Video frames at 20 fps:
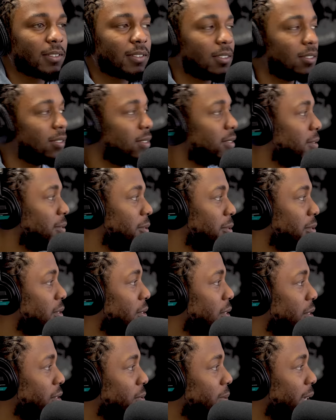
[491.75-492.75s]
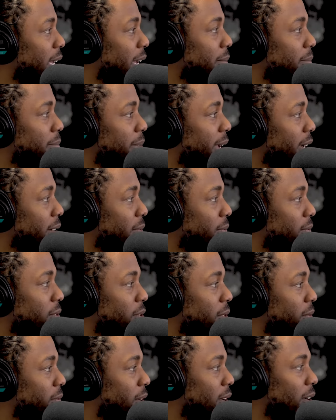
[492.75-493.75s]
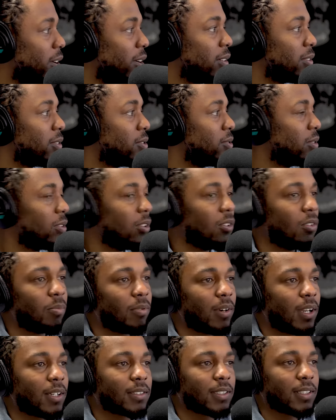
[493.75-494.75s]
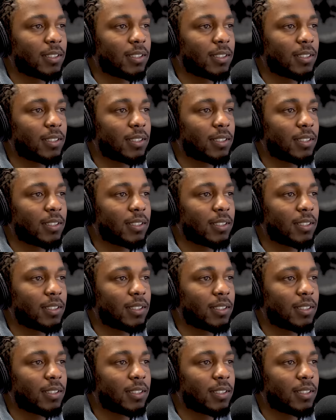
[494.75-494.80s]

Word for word: So we was going through that back and forth all through the whole process.